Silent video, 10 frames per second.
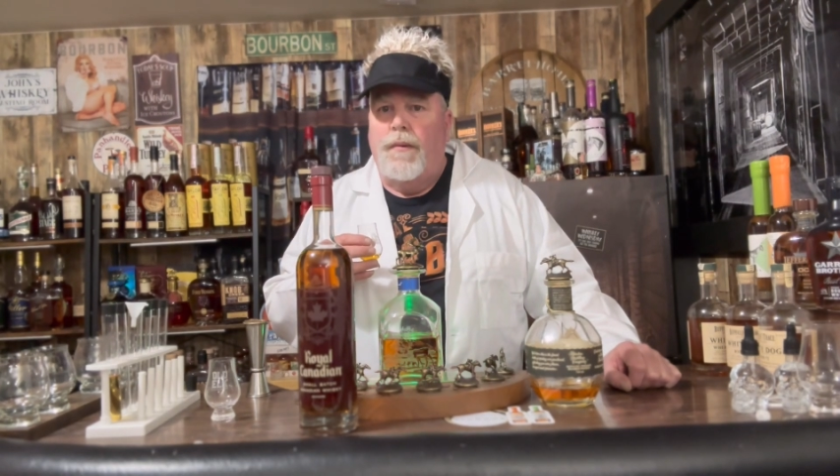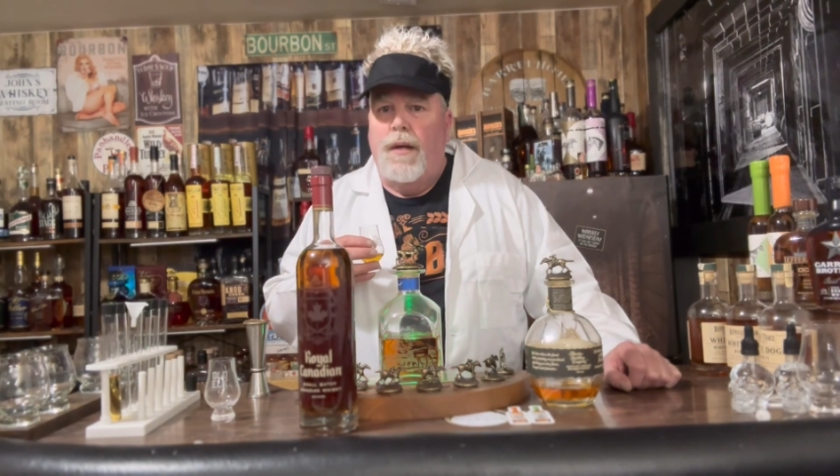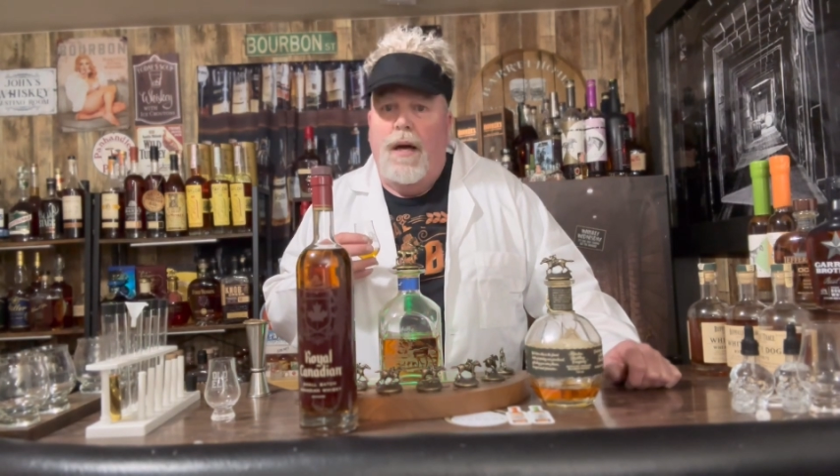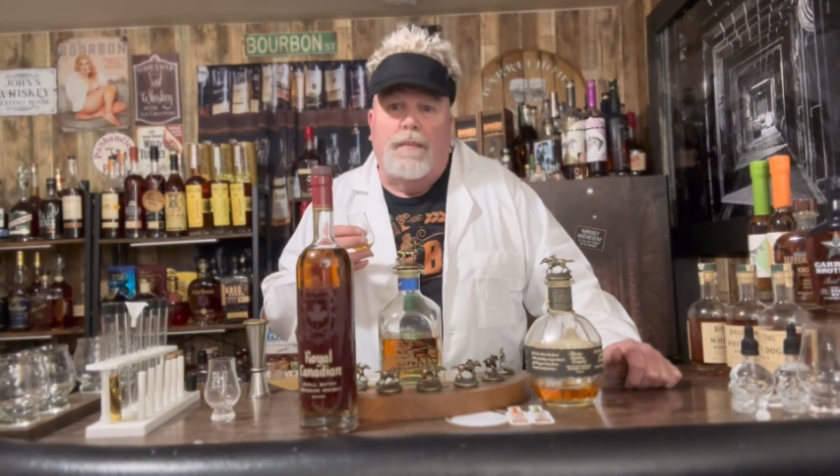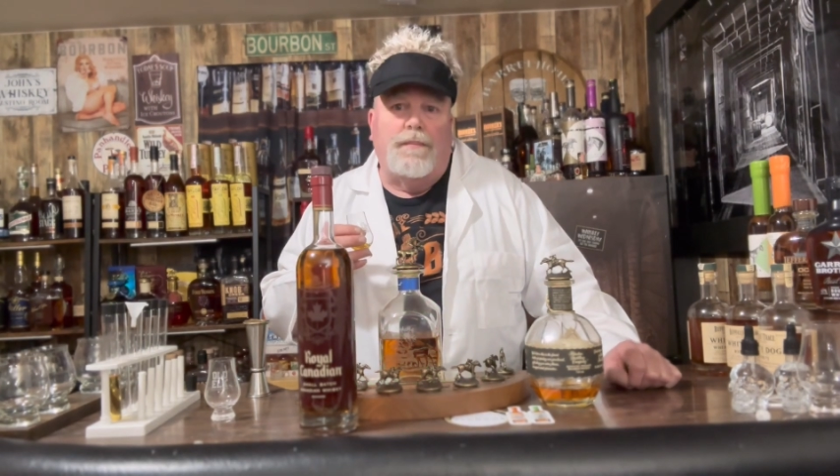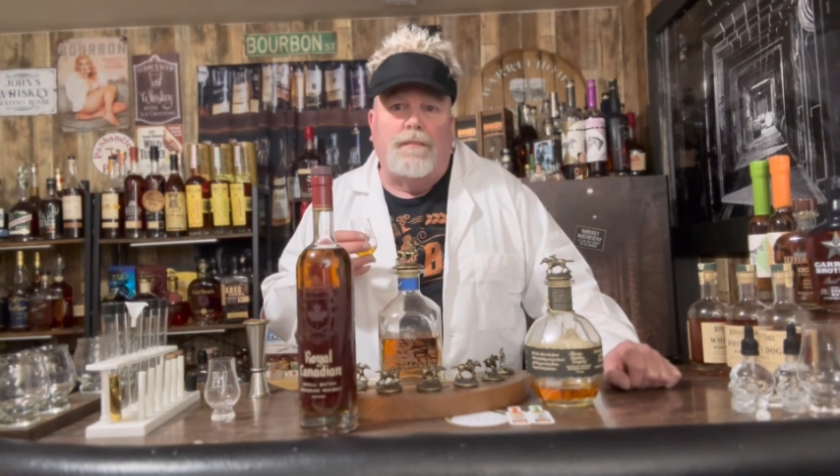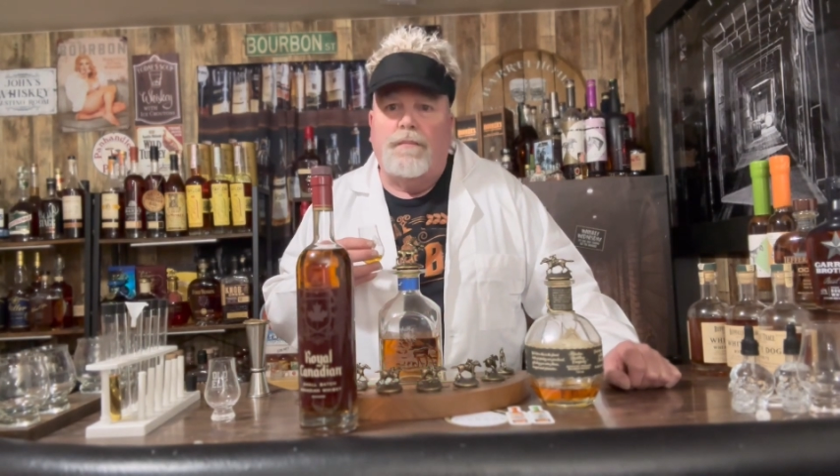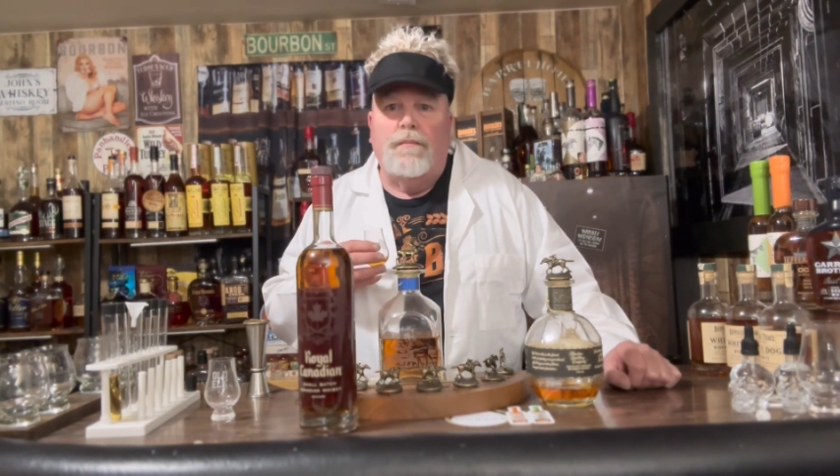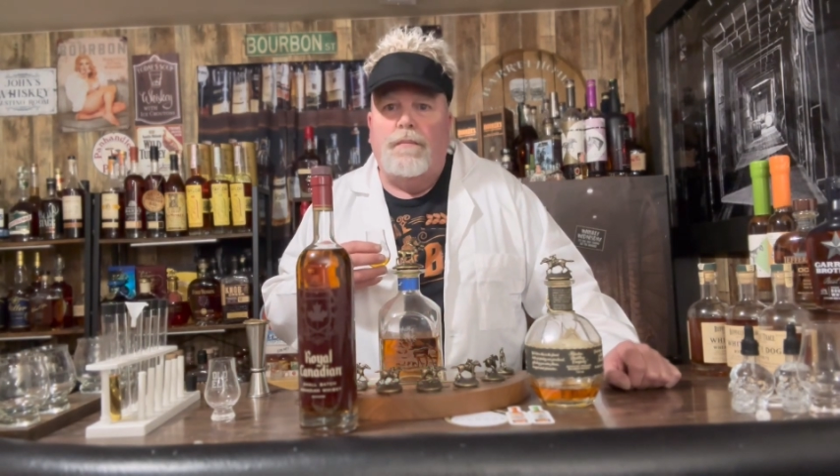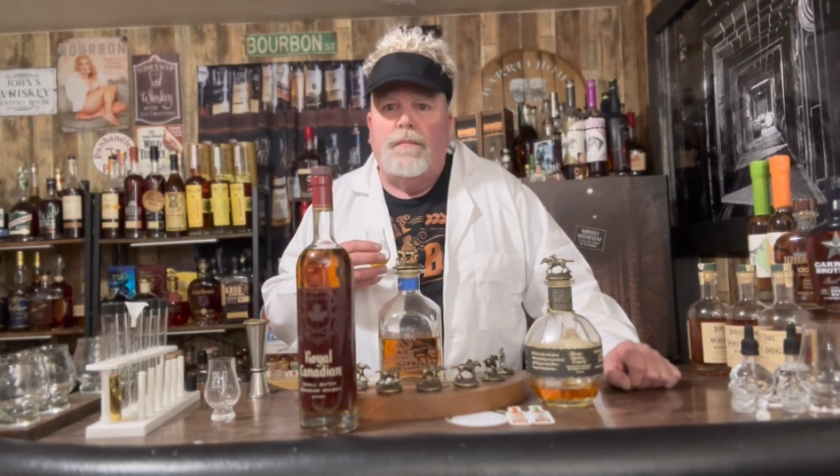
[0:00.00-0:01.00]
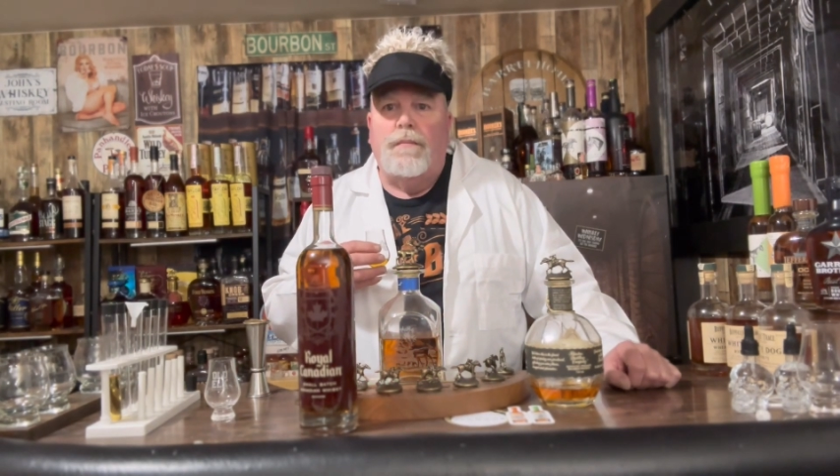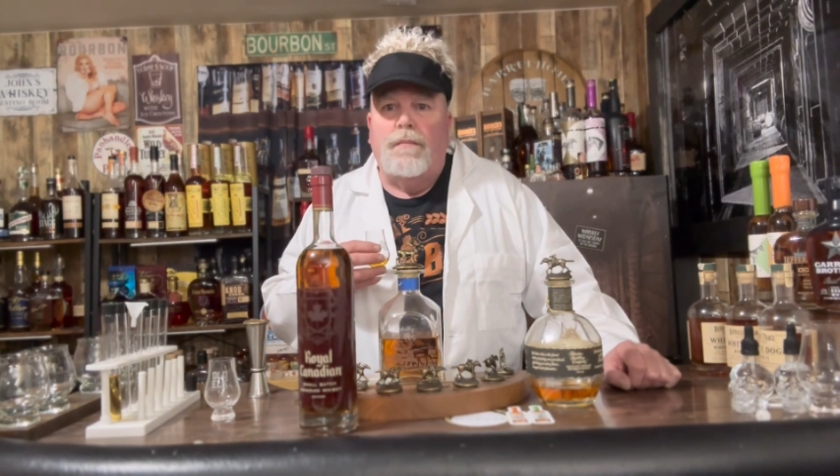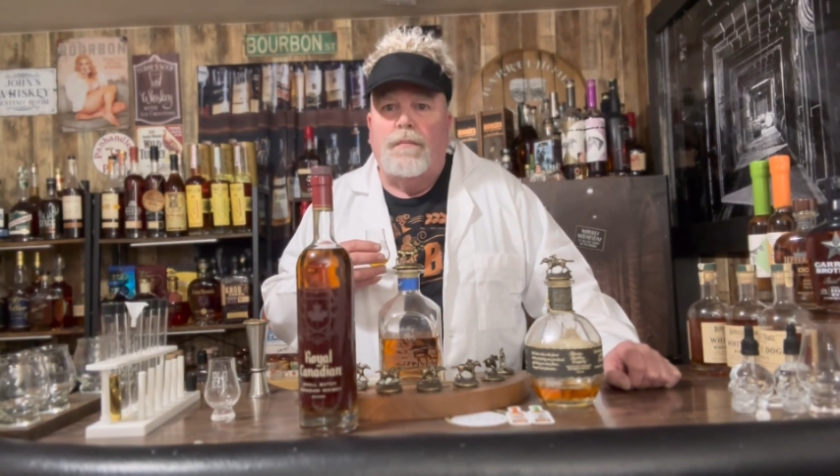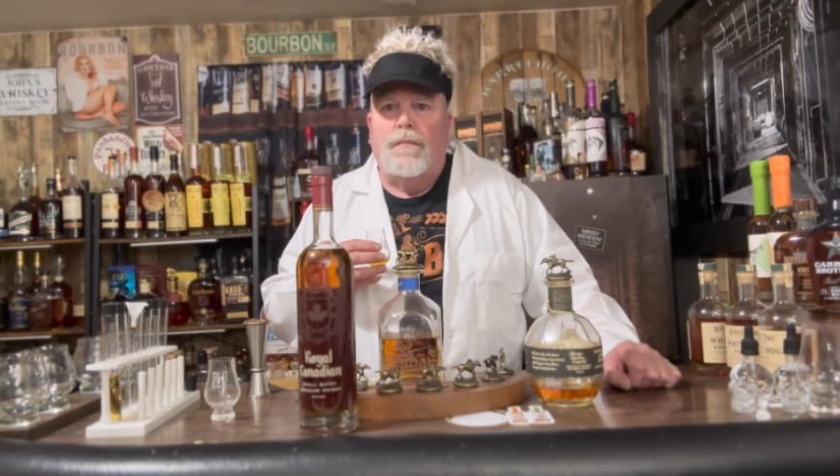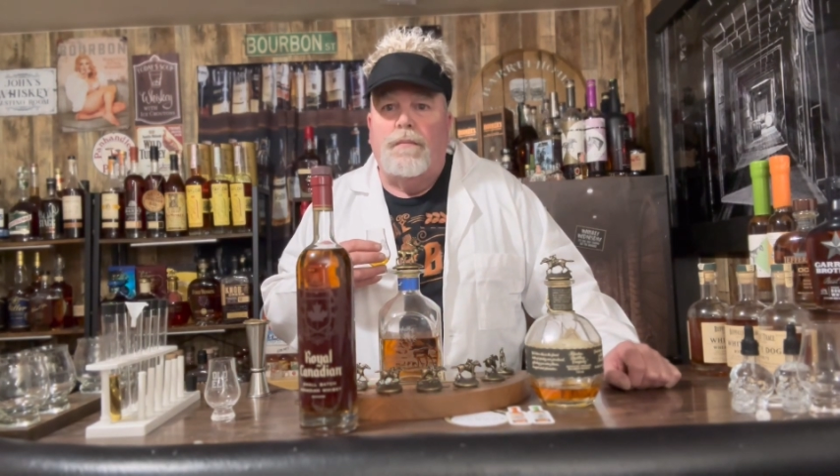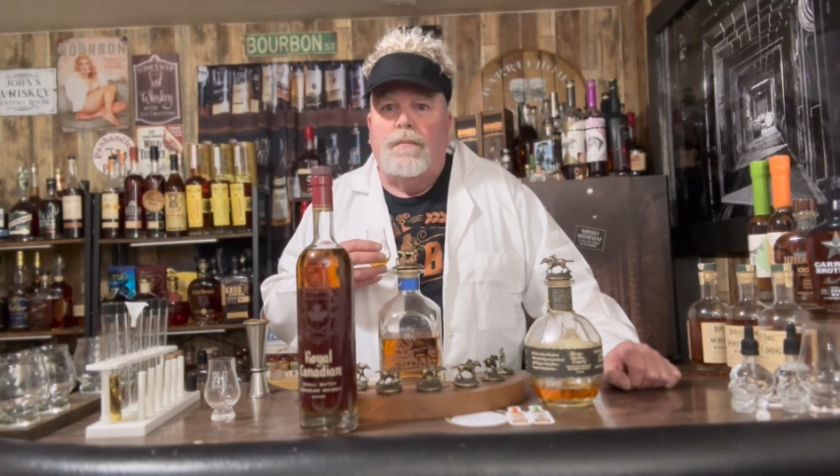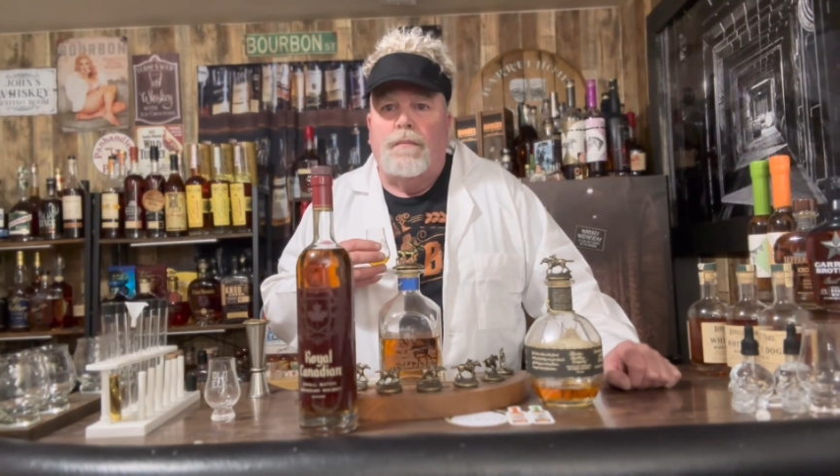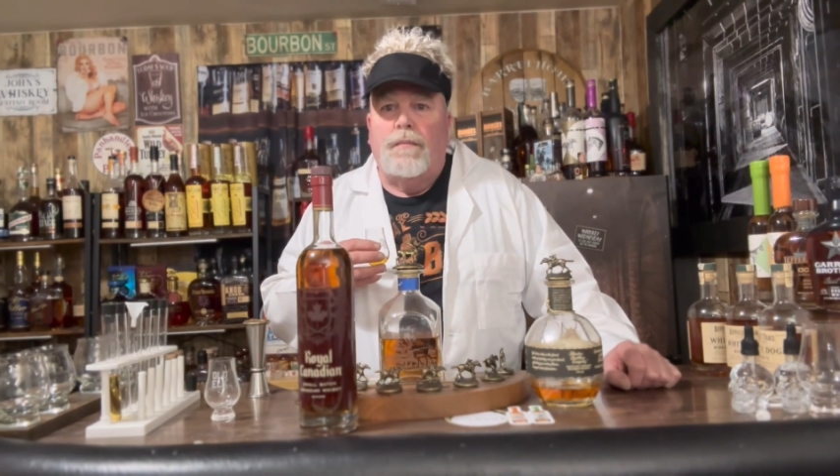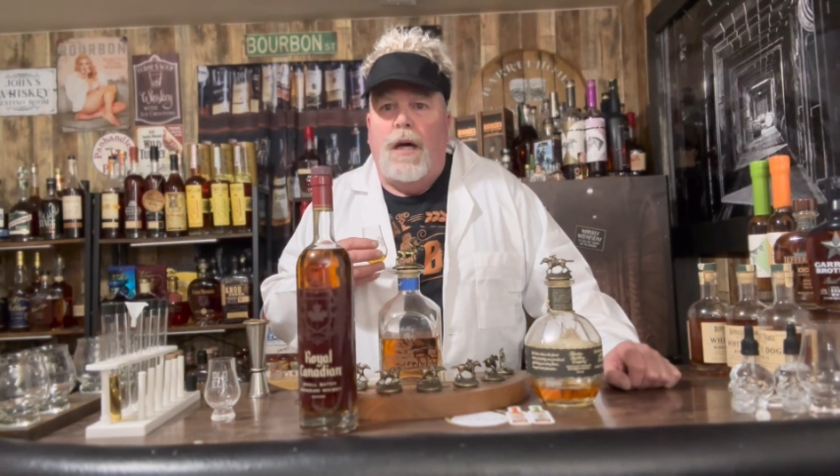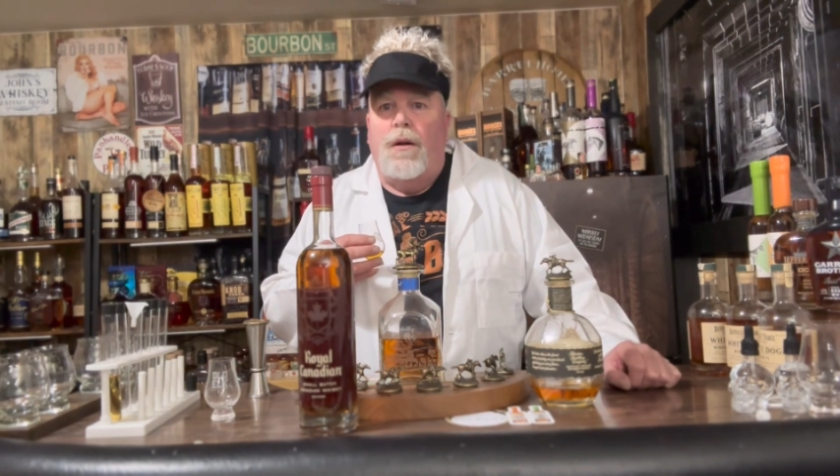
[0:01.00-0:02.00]
Yeah,
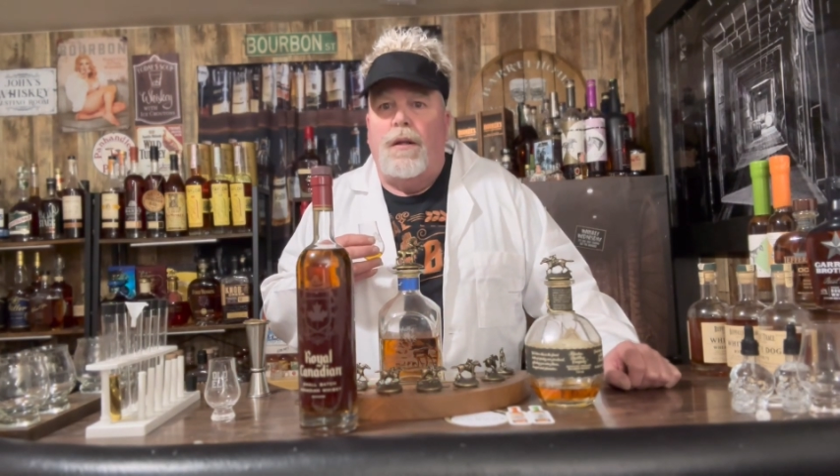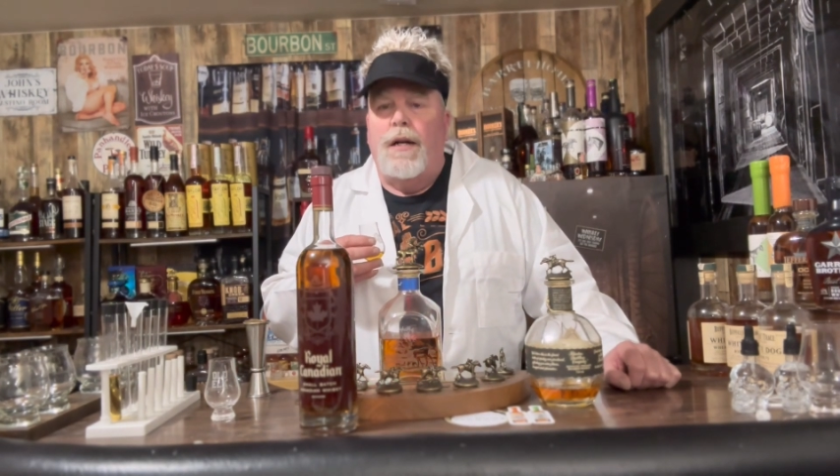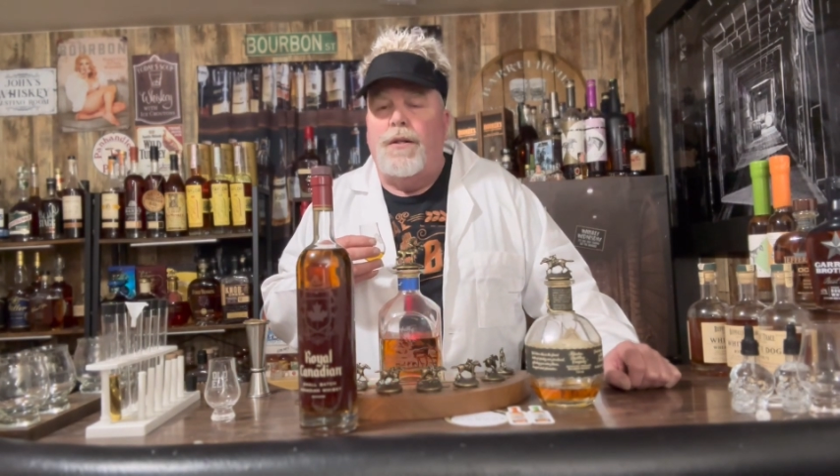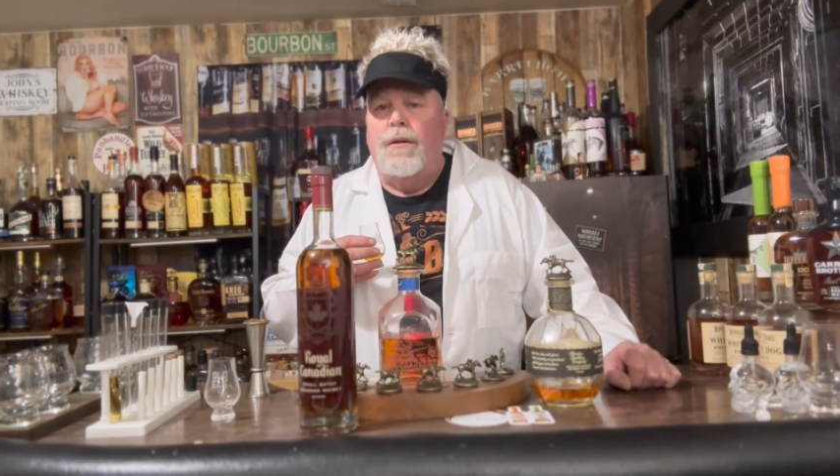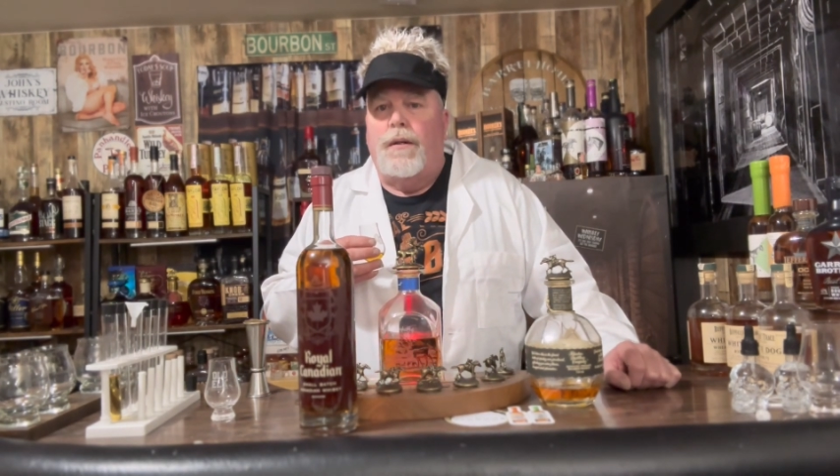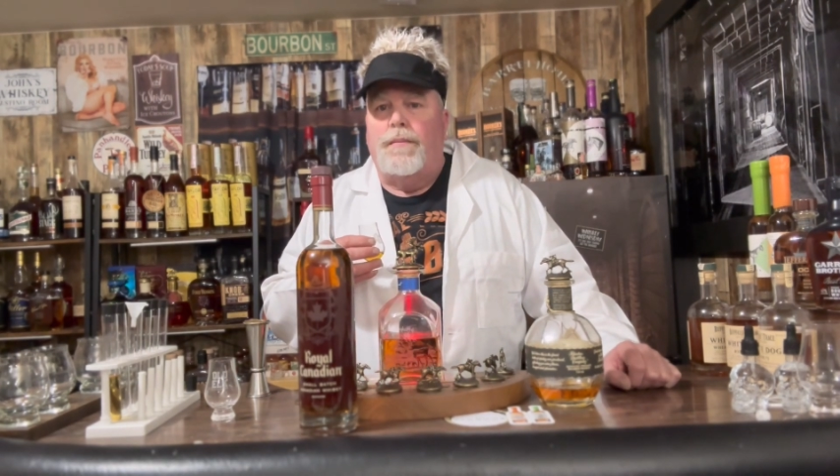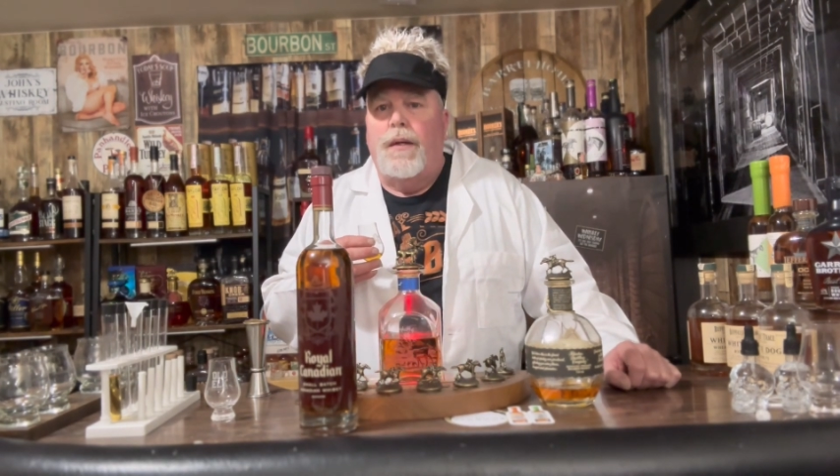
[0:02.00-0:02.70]
not a whole lot to it.